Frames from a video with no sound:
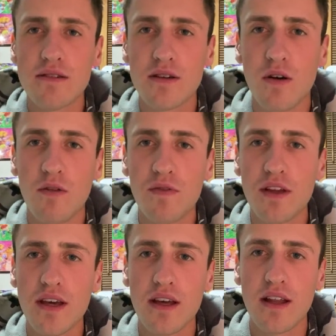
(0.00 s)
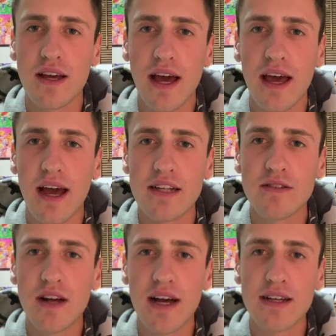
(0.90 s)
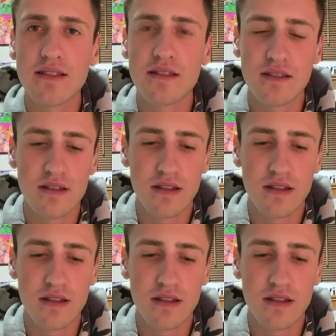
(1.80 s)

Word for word: so hopefully like I add you guys.